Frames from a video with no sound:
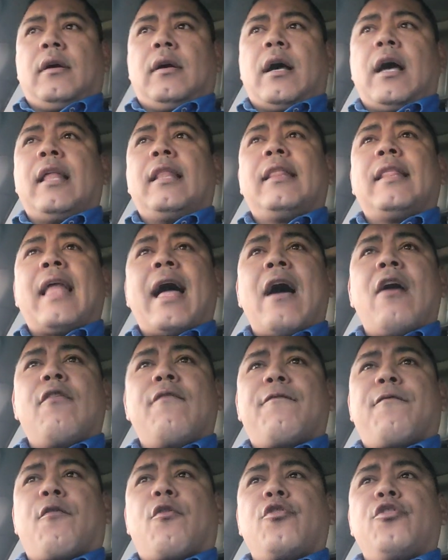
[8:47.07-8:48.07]
allow
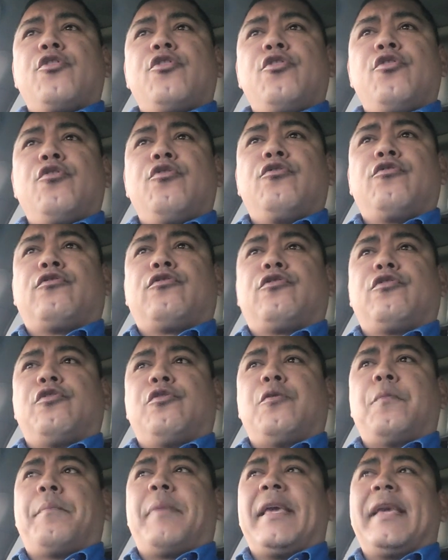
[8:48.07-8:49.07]
for you
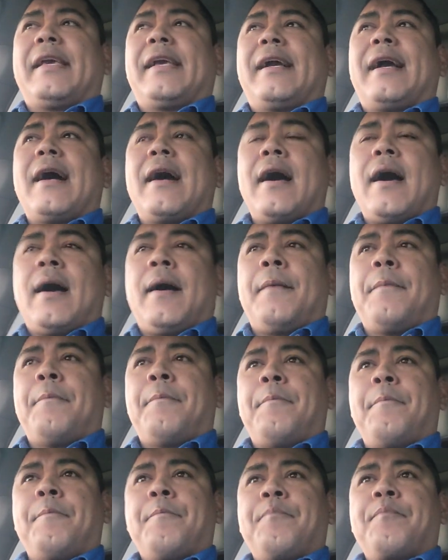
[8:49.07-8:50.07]
to
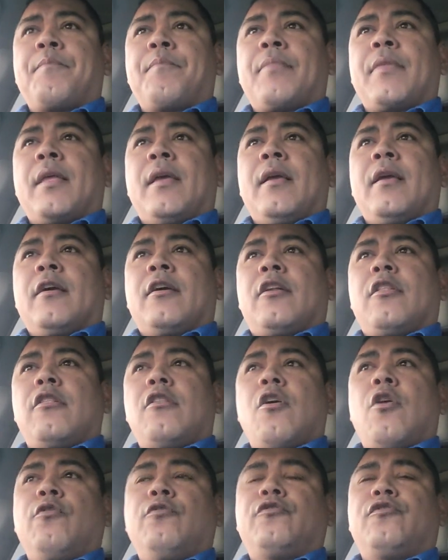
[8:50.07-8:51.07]
become
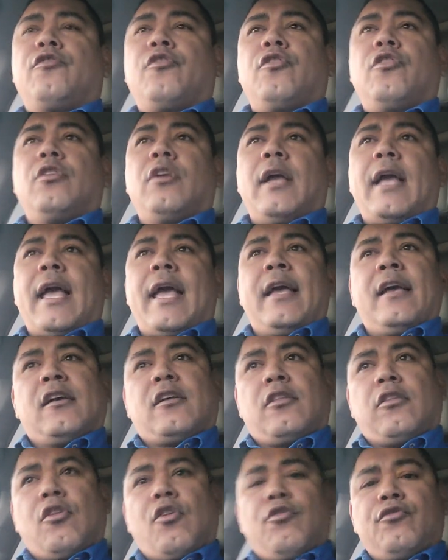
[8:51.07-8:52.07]
closer and
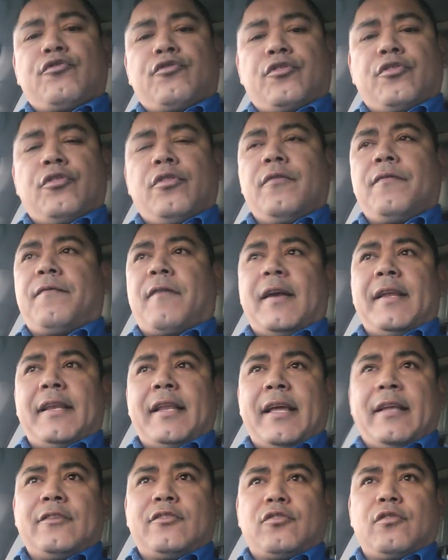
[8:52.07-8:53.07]
closer to
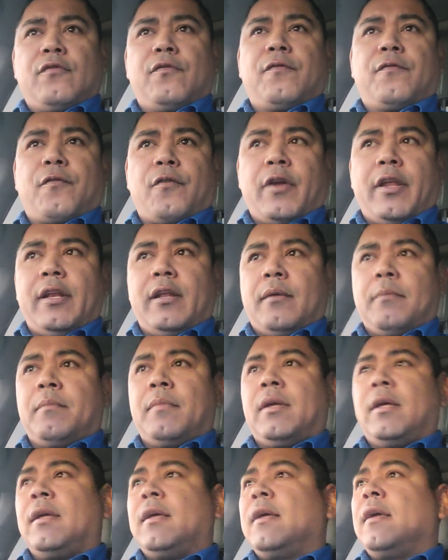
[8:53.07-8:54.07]
financial freedom.
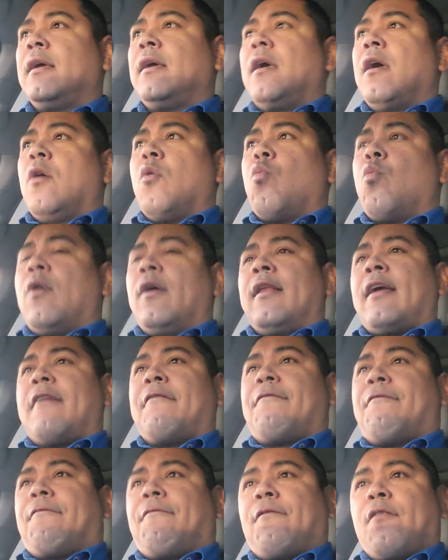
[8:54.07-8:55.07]
When I
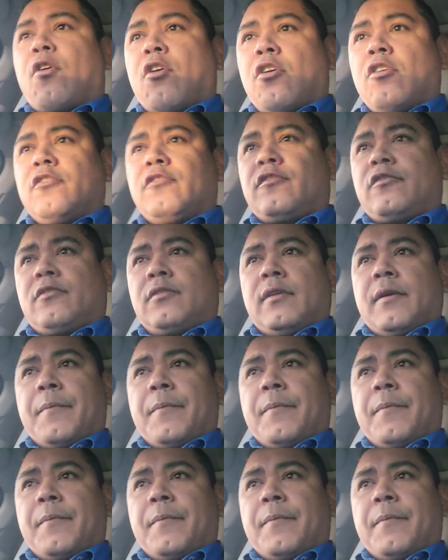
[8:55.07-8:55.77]
first,